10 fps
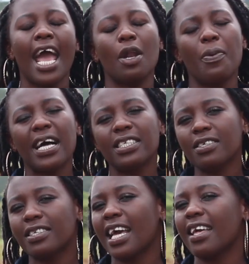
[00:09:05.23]
And we are
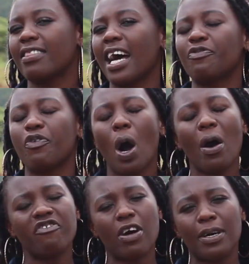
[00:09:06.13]
still saying that for
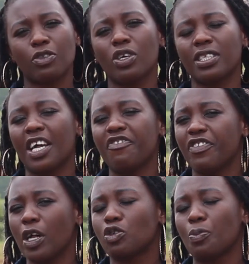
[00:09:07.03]
our farmers, those that
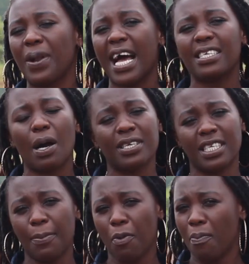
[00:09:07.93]
fail to plant our
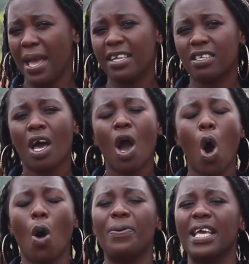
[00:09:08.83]
staple maize
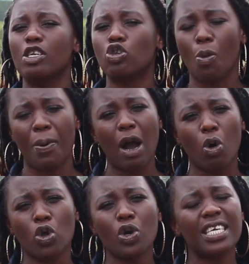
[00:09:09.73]
or be it
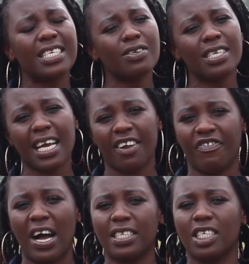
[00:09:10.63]
tobacco, you can still take
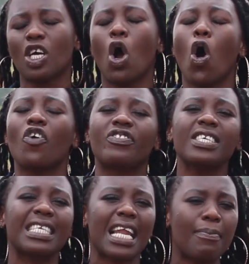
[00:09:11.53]
advantage of
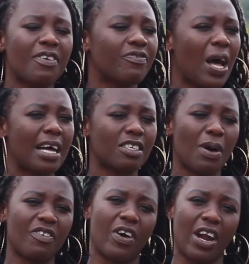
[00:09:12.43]
these climate
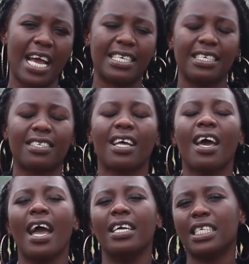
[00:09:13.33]
smart varieties
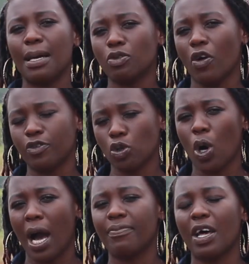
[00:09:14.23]
in terms of
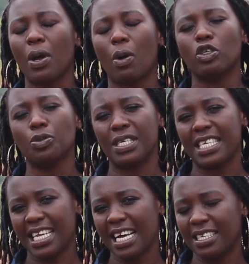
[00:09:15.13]
sorghum that we are going to be
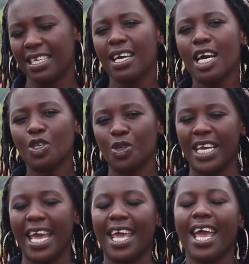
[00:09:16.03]
discussing
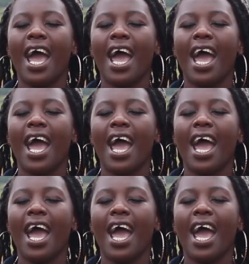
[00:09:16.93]
today.